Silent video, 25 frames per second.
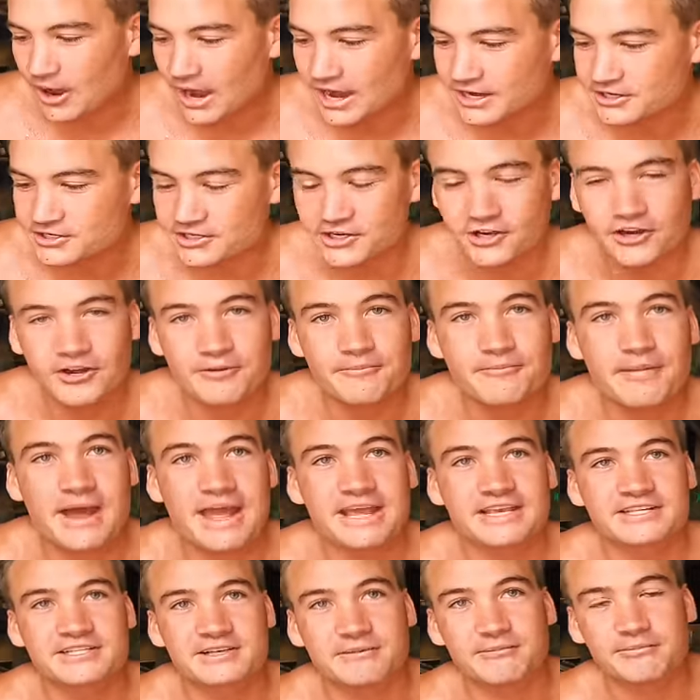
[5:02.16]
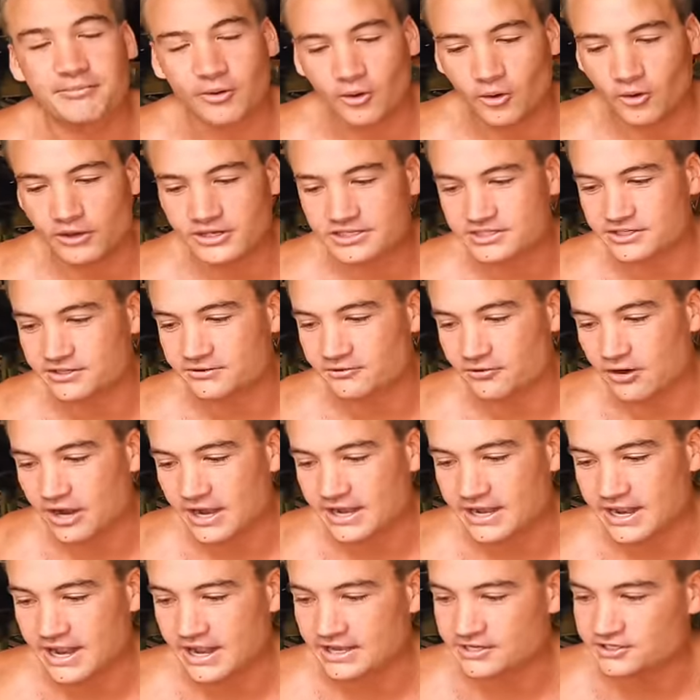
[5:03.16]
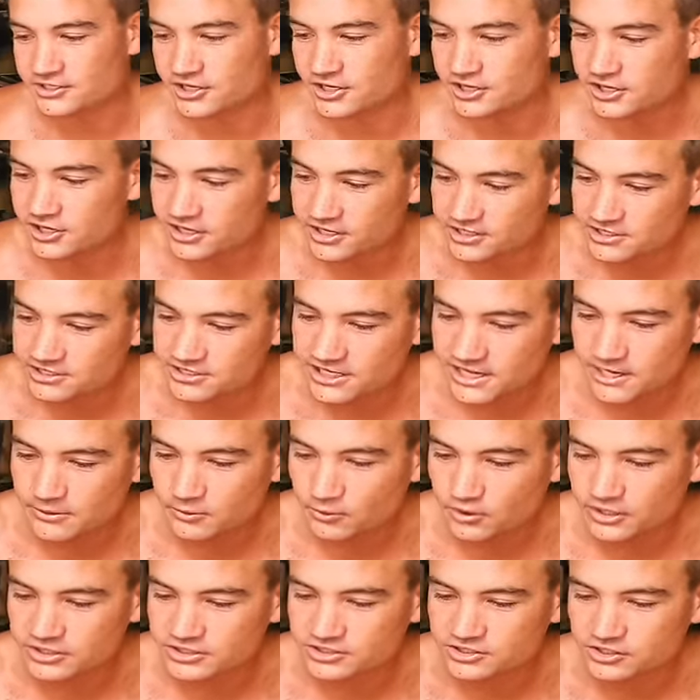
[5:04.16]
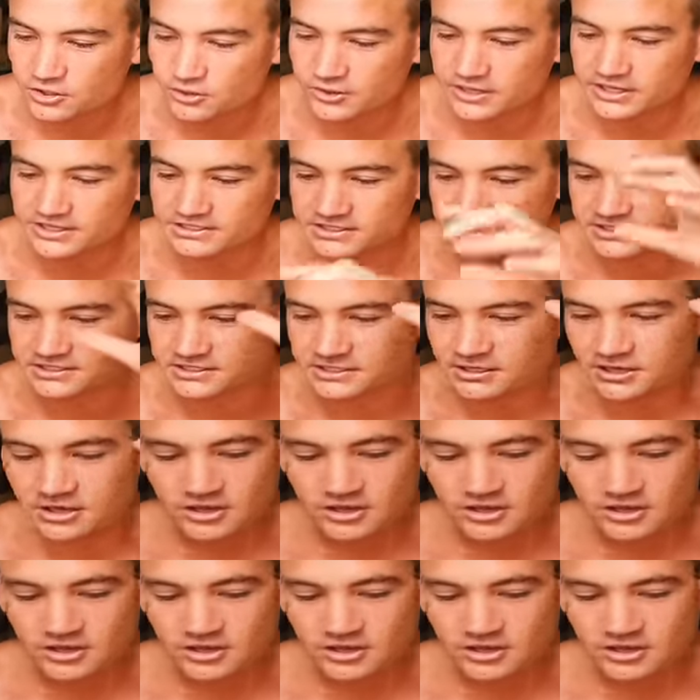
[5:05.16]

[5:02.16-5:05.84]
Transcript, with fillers: actually gonna make some poison right now. So you can see what he's doing is he's